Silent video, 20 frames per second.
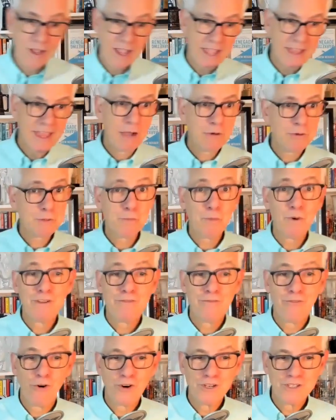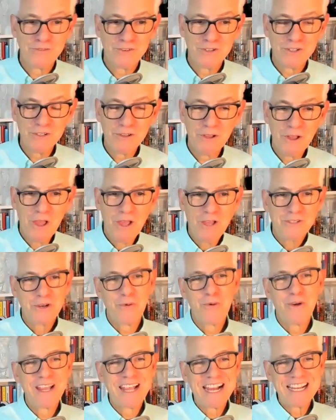Okay, that was pretty forceful.
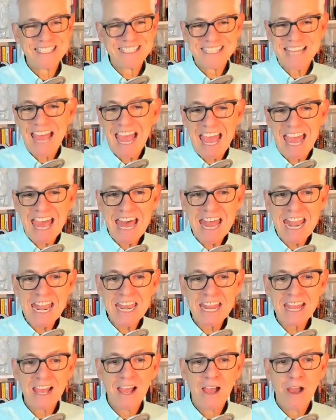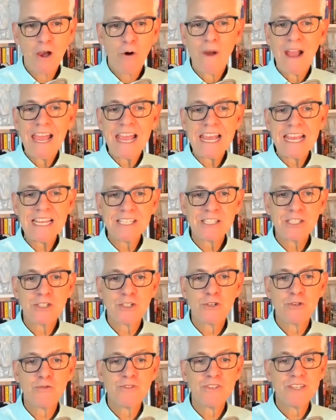So we got ten ways
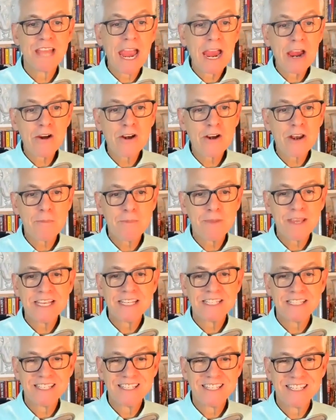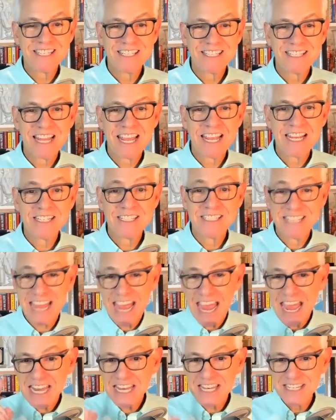to dare to be distinct,
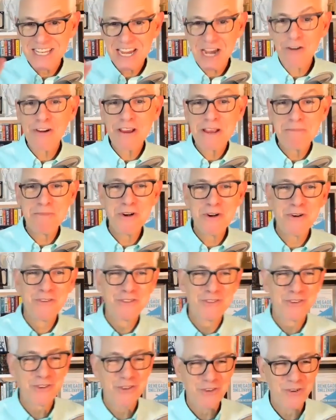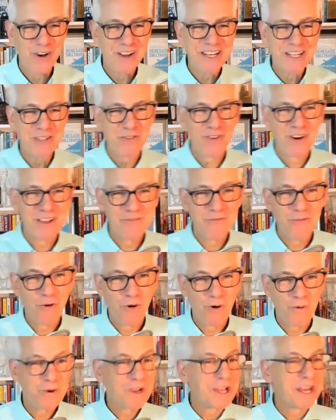ten daring moves for twenty
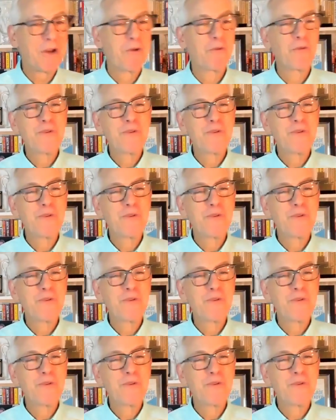twenty-four. We're going to